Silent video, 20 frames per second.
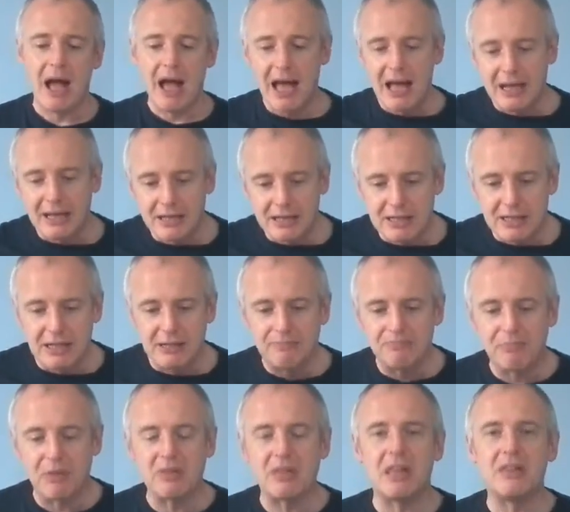and
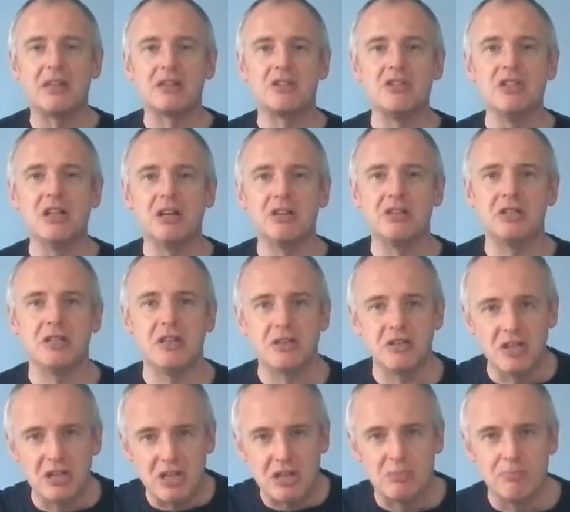um, then this
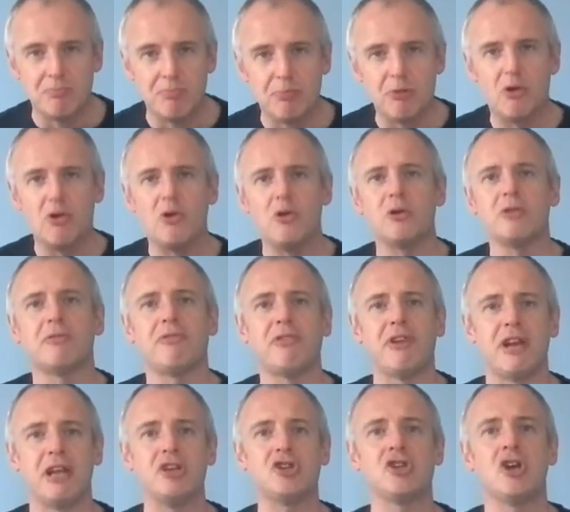nuttiness and this broad
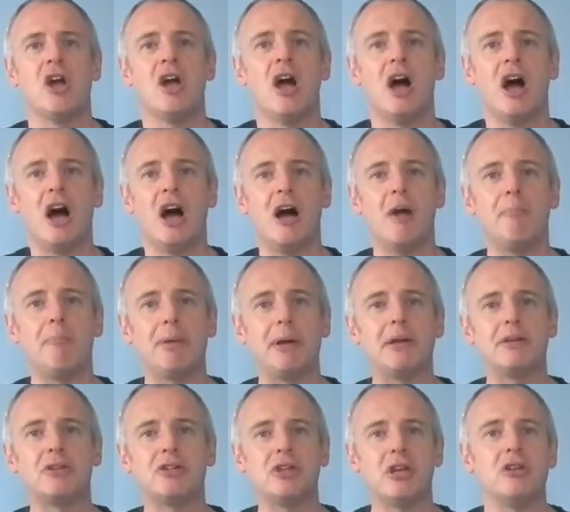finish, uh,
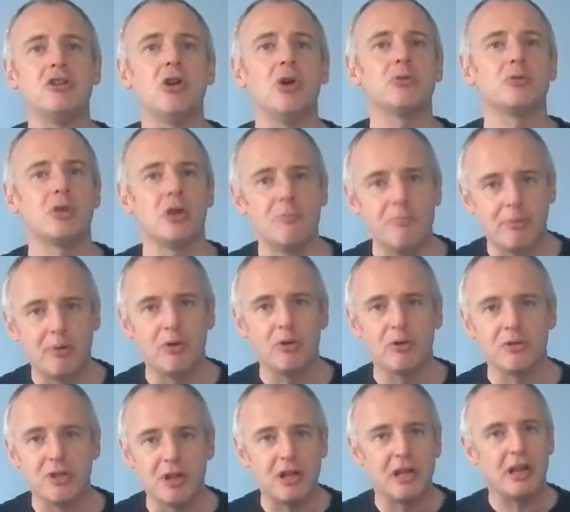but not so
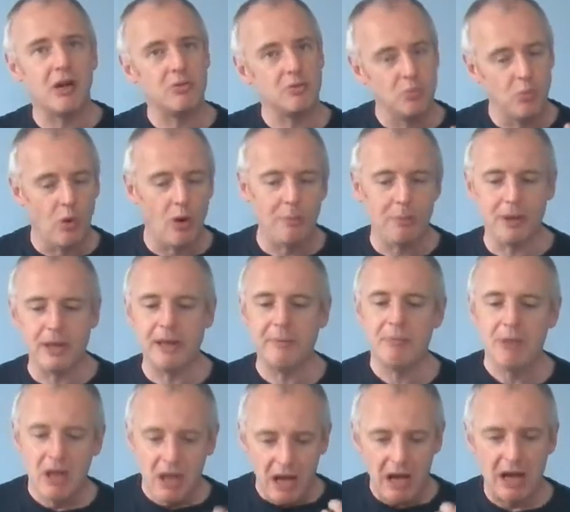broad that it goes
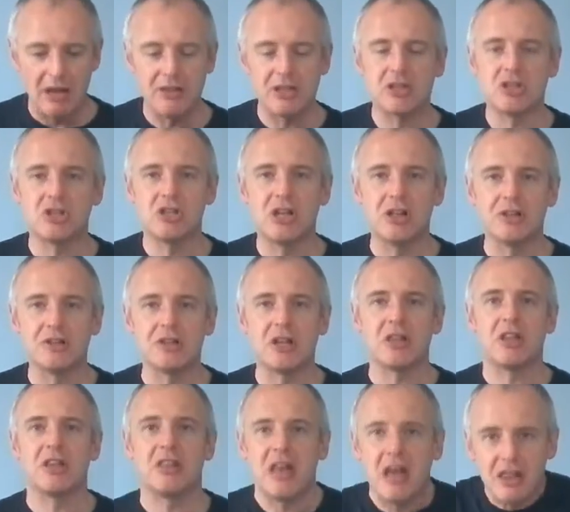wobbly. Uh, there's still
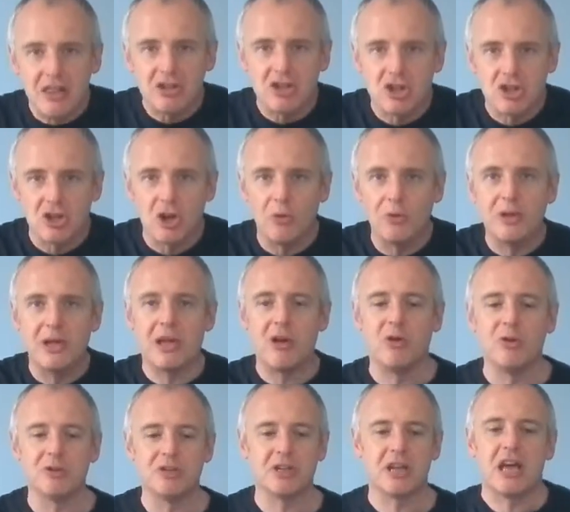something there that's holding
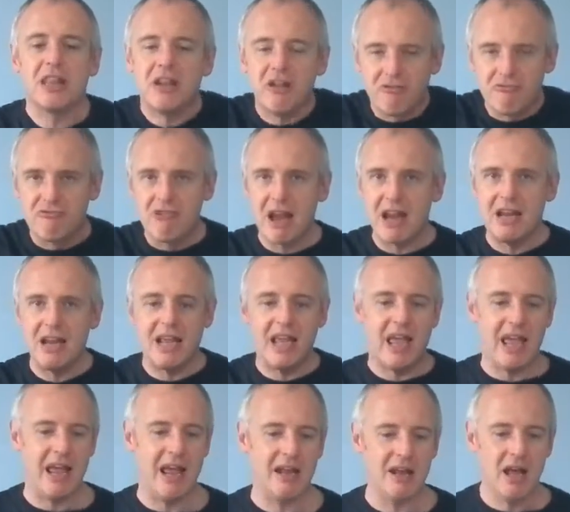it all together,
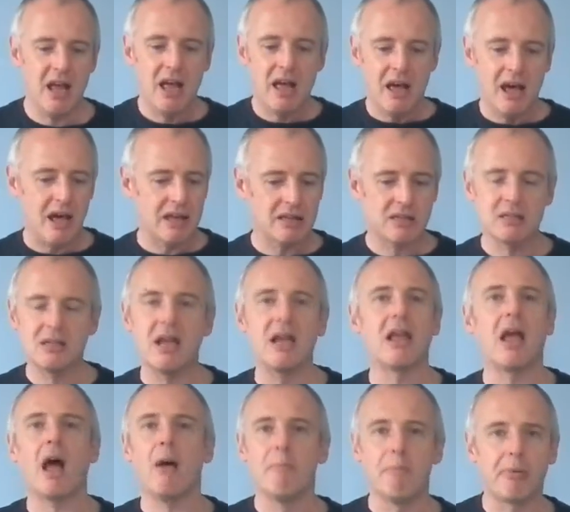reining it in, and
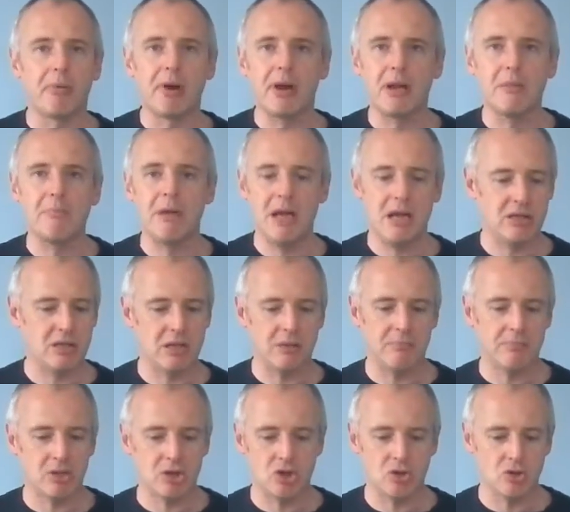saying, "Bring me
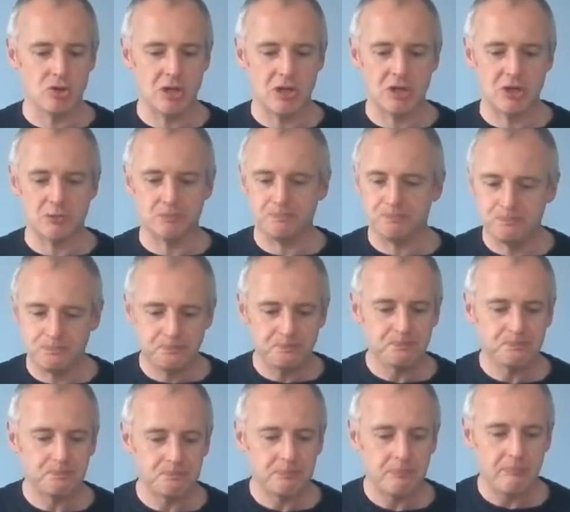some sausage."
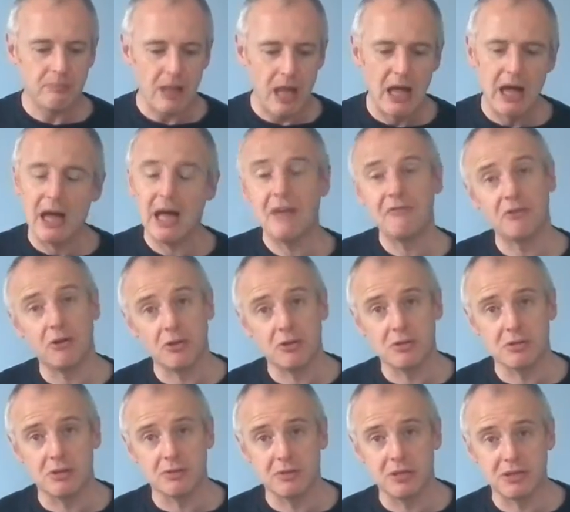Uh, I haven't
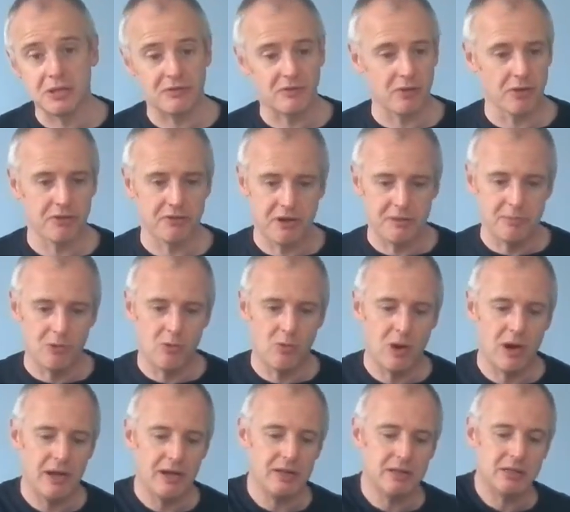got a sausage, I've got three more
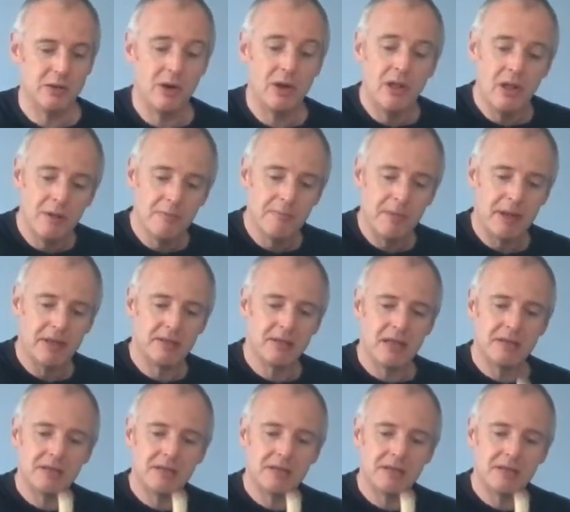wines, so better